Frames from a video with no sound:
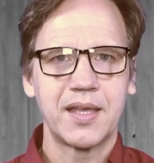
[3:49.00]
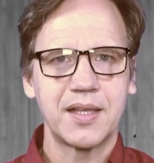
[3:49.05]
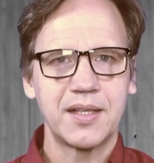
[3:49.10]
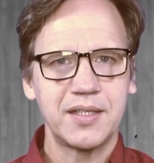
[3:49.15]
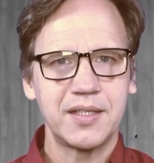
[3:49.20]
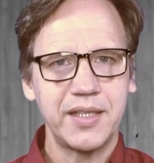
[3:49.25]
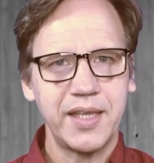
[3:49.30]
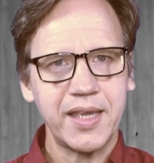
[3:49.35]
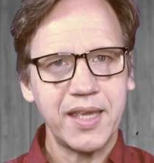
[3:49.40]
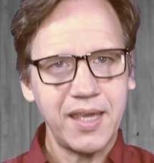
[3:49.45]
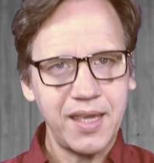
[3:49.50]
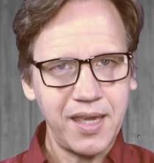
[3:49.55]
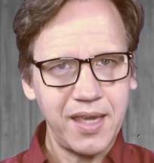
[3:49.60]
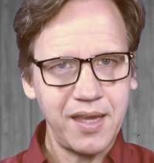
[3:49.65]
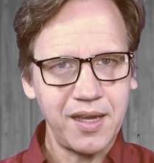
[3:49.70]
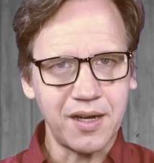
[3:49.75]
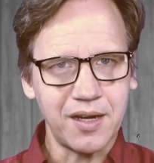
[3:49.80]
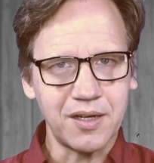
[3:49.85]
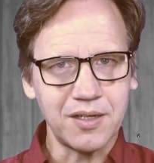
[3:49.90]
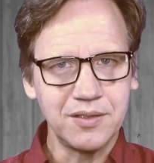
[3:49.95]
Click
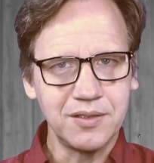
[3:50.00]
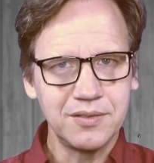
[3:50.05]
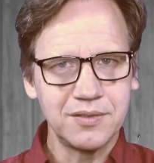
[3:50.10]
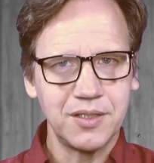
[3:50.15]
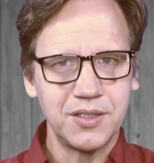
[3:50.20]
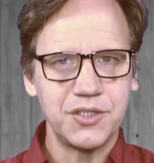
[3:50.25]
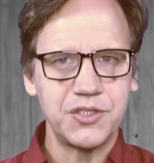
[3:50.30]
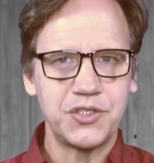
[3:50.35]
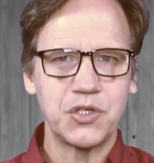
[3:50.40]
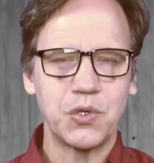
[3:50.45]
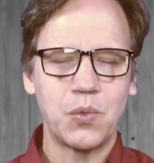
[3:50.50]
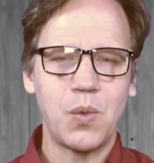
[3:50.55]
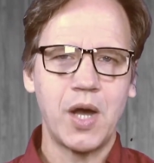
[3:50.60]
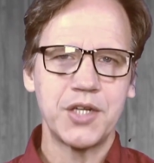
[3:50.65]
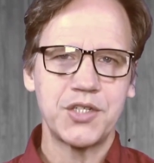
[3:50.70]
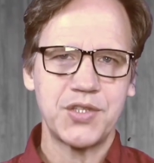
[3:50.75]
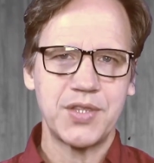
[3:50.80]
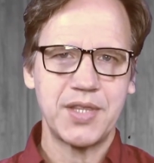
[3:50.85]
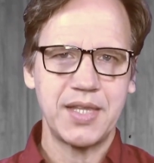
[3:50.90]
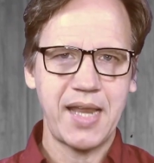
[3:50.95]
here to
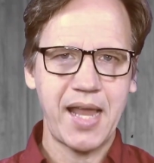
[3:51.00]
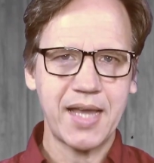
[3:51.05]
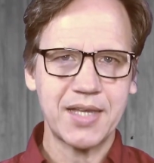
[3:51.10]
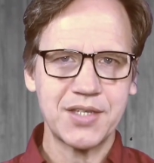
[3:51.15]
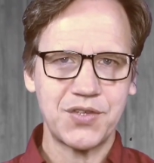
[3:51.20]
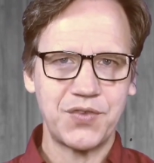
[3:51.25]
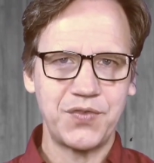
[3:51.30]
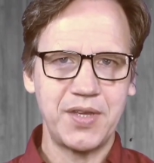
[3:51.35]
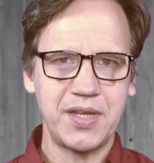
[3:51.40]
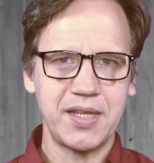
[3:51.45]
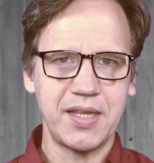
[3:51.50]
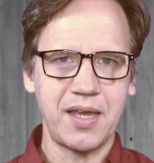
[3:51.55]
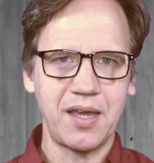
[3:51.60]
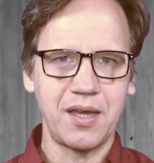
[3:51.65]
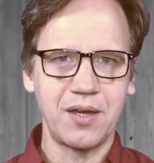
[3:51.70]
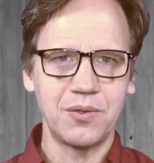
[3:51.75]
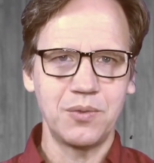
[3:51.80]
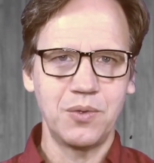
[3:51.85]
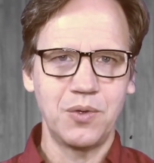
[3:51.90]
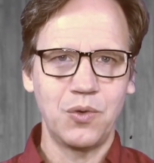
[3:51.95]
watch the next
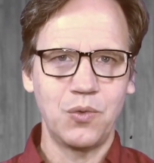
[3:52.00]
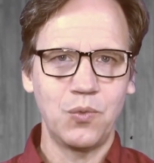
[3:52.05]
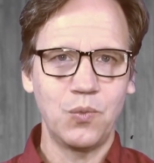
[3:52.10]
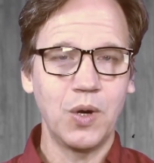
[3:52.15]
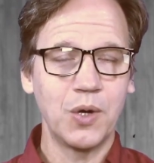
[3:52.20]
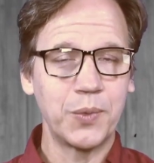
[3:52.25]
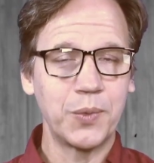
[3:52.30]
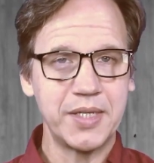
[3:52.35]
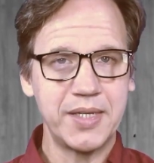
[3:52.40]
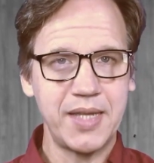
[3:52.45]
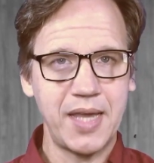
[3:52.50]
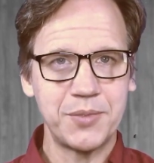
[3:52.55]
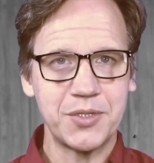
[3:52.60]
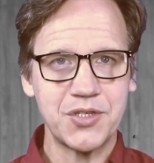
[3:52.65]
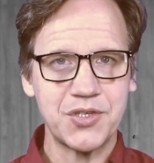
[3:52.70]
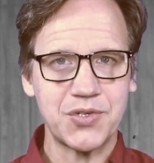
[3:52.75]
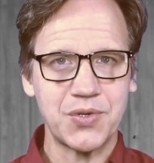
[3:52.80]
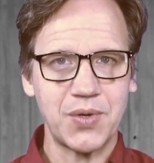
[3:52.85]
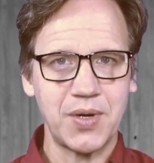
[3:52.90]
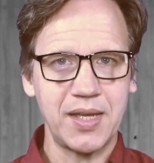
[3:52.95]
video where we
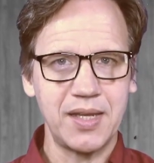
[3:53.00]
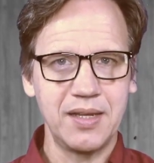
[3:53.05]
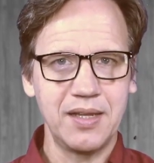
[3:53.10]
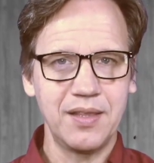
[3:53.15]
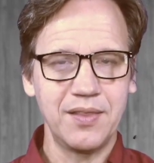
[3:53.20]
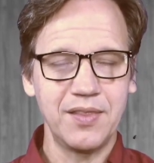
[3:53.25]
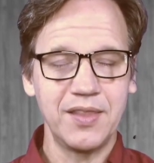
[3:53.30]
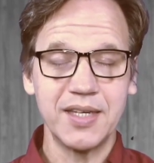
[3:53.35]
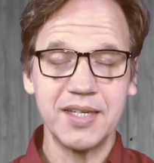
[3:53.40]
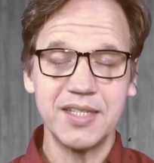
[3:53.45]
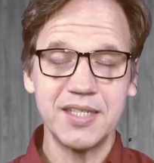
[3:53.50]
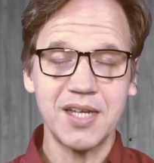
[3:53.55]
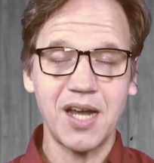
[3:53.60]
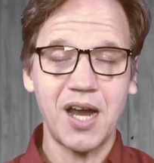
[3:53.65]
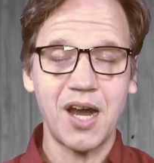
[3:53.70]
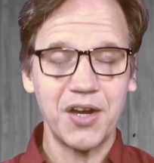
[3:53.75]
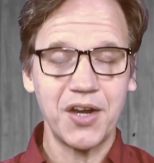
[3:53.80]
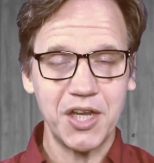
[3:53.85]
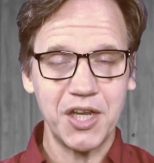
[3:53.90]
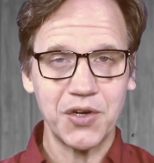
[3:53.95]
demonstrate the
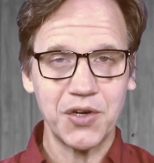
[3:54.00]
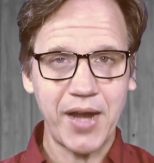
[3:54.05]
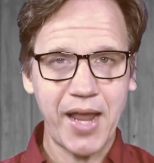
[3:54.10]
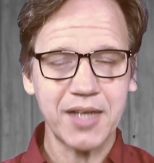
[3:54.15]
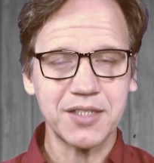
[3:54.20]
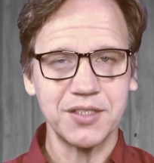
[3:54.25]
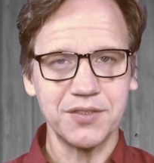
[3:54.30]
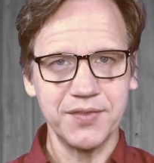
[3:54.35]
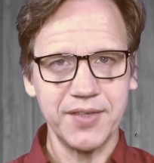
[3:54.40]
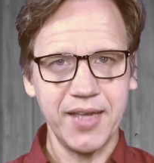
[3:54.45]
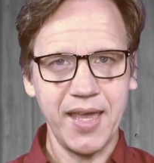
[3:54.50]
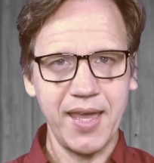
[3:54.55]
guitar interactive